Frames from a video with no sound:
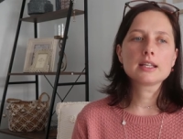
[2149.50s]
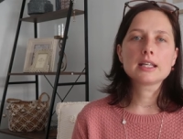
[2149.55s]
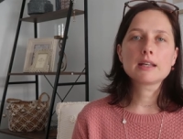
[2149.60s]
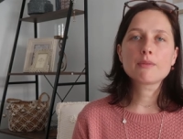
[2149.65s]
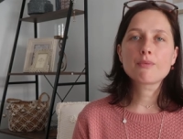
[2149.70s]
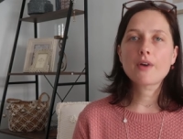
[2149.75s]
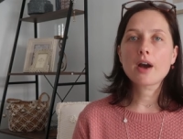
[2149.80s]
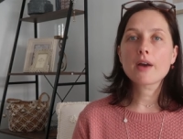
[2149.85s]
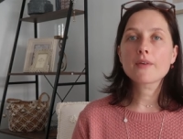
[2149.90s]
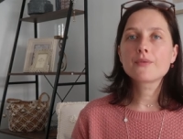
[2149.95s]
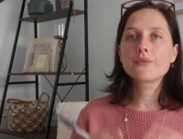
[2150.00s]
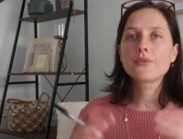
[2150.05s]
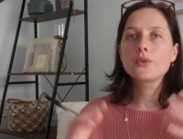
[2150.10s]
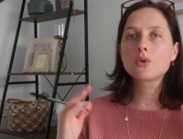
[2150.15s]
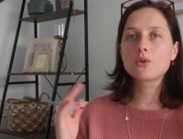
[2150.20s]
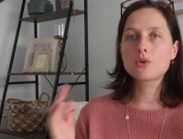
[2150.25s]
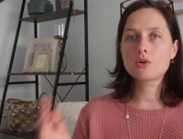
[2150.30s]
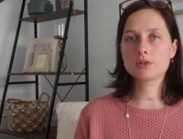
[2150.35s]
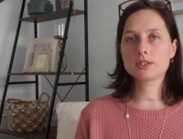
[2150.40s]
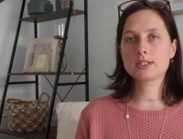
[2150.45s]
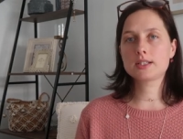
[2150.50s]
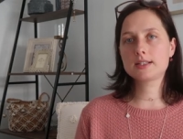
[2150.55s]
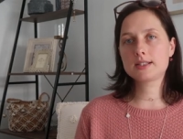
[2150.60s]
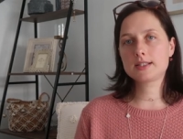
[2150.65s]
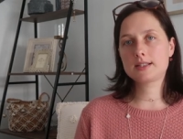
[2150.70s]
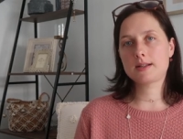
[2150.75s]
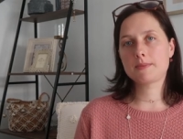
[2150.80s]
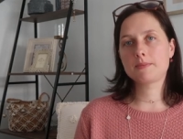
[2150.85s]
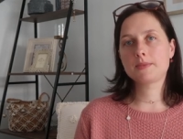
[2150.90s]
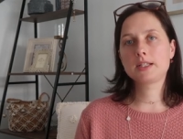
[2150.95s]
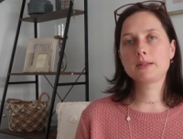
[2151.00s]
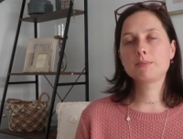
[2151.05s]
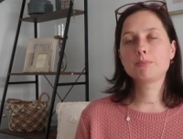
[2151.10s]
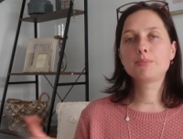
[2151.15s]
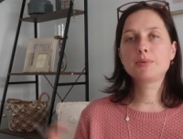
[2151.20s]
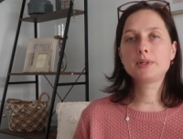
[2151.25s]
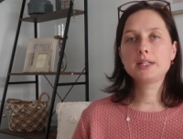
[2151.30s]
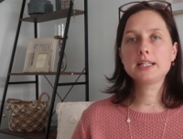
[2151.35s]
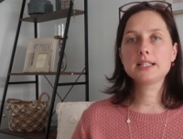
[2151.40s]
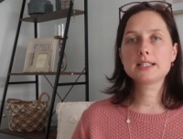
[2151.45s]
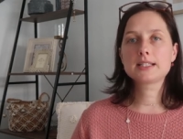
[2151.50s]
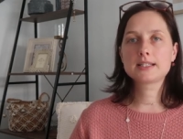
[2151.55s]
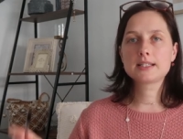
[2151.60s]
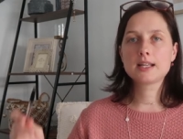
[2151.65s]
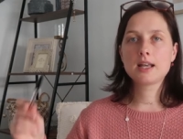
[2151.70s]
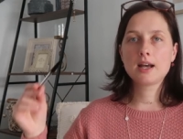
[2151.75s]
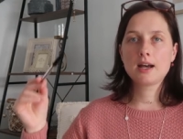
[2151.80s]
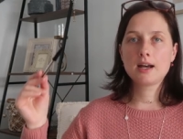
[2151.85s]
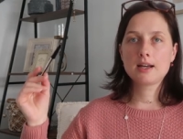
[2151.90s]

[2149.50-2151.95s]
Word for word: if I've forgotten something, please